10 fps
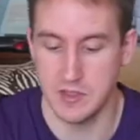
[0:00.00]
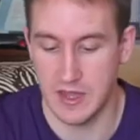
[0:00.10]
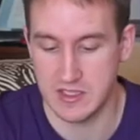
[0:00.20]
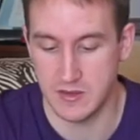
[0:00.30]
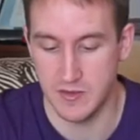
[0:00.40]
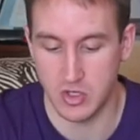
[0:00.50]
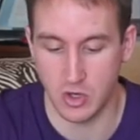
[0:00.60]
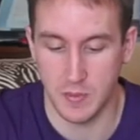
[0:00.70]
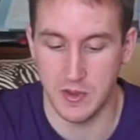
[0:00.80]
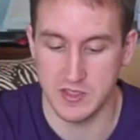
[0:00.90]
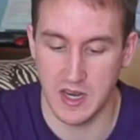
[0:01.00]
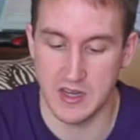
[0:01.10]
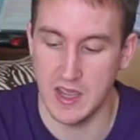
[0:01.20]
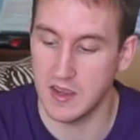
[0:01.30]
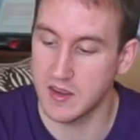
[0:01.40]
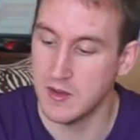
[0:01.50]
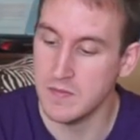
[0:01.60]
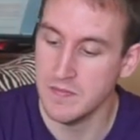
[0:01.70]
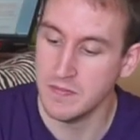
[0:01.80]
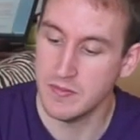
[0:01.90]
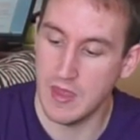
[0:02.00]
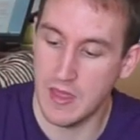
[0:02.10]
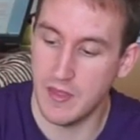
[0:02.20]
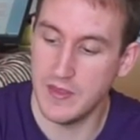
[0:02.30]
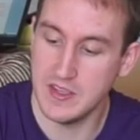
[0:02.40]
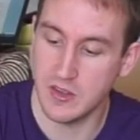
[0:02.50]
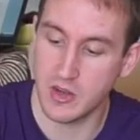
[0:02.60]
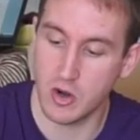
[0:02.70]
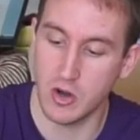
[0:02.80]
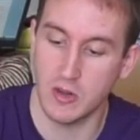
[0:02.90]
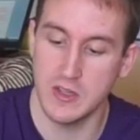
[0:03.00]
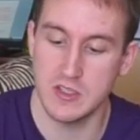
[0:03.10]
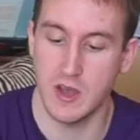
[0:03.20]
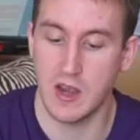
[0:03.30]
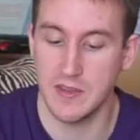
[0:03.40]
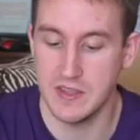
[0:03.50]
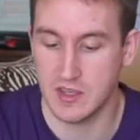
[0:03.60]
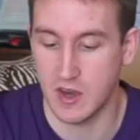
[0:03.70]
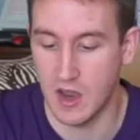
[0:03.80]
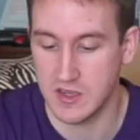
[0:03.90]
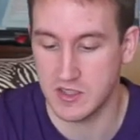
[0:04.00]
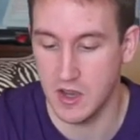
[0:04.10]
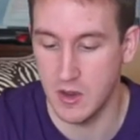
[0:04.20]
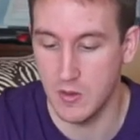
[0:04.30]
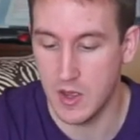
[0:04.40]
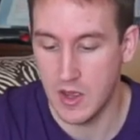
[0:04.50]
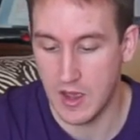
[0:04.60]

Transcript: that's the fish oil pills that I take. And then these are the Kirkland, so I got these at Costco.